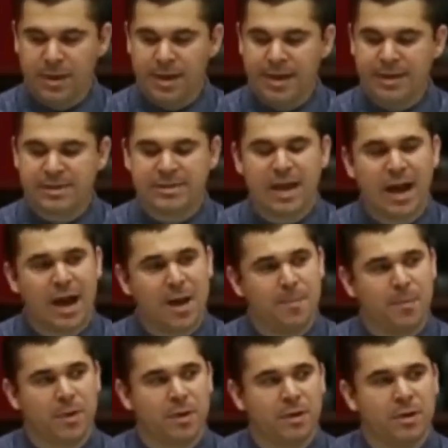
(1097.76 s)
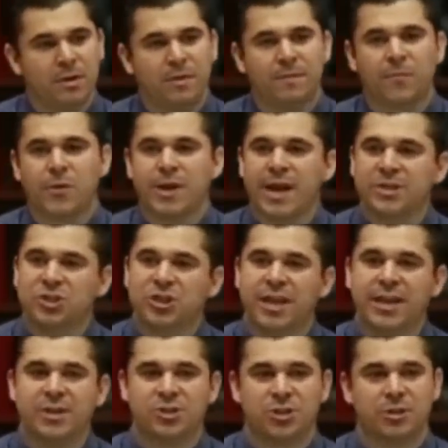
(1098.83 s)
It is time for an
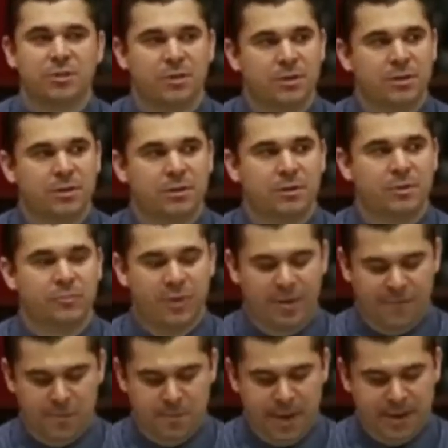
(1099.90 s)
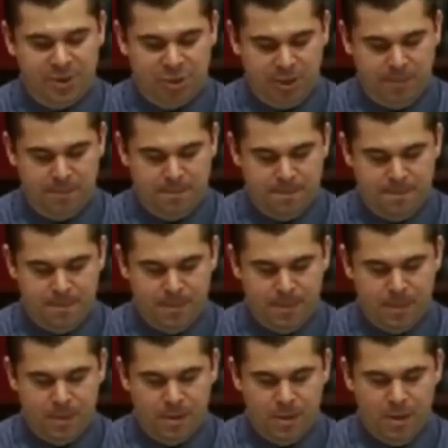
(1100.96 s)
education reformation.
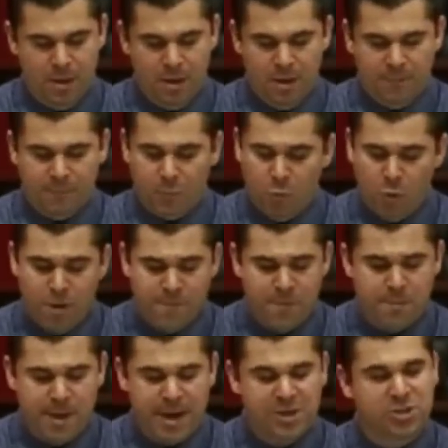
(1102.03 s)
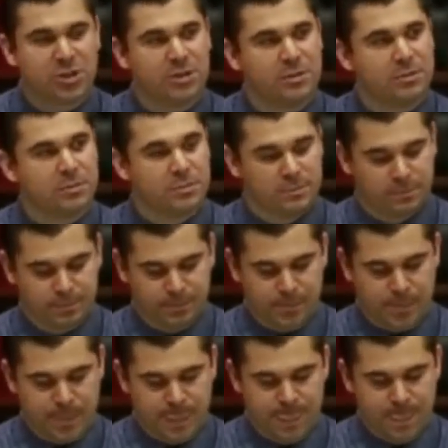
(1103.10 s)
For more information,
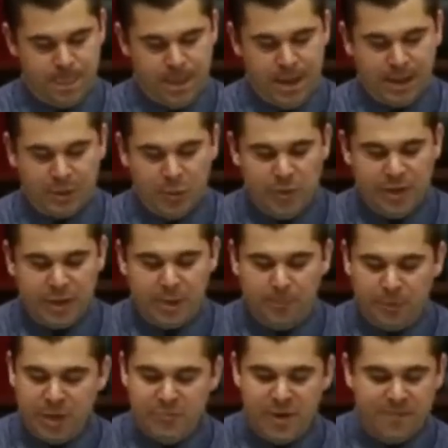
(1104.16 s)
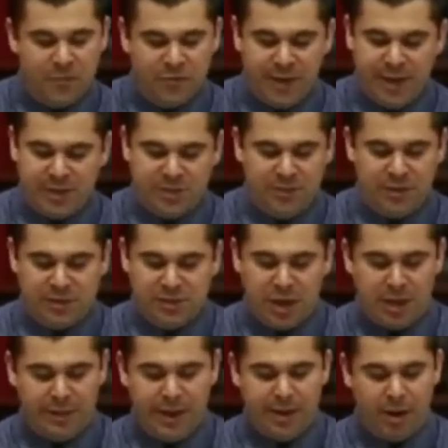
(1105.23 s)
including a complete refutation of the
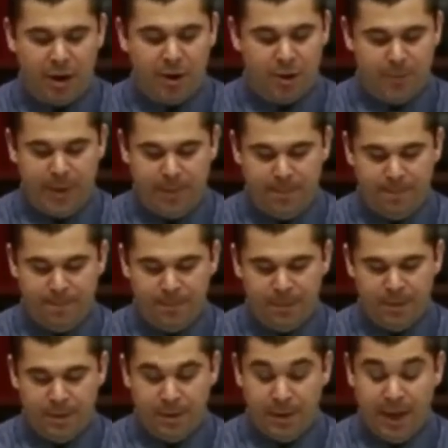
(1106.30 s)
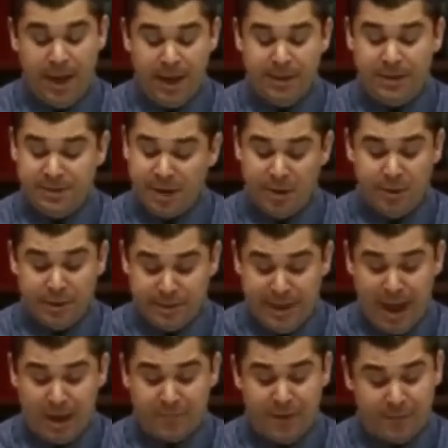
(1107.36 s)
Salt and Light argument and the tearing
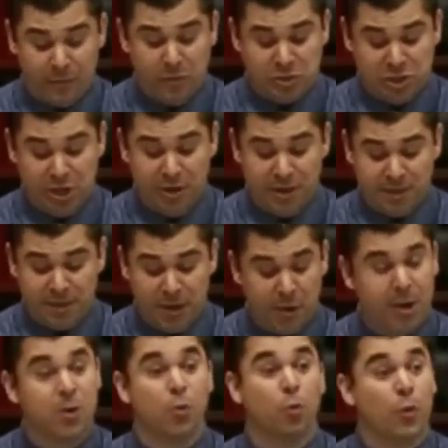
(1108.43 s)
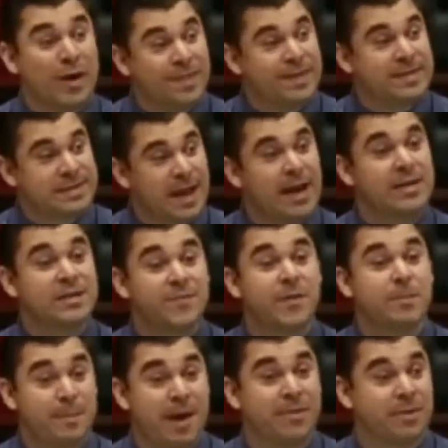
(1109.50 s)
down of evolutionary theory with the
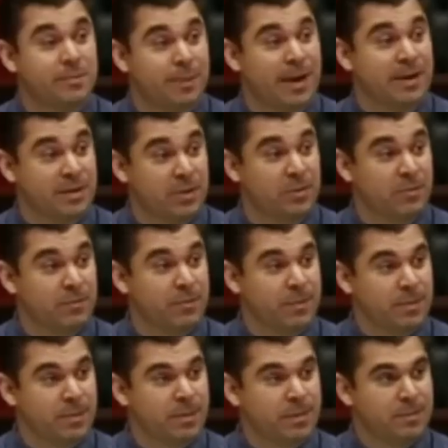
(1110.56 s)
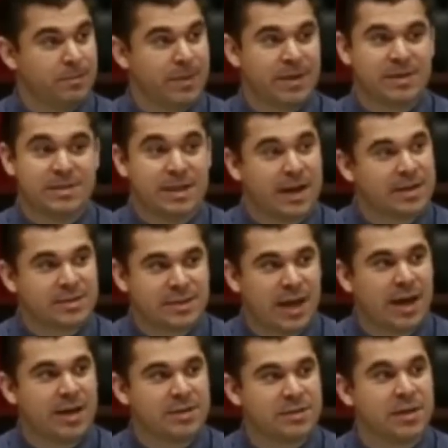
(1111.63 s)
scientific method, mind you, because it's not a
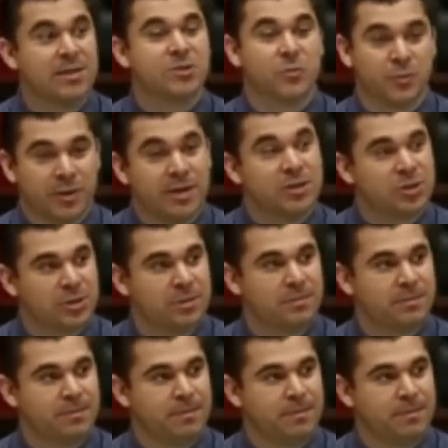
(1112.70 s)
science, it's a religion,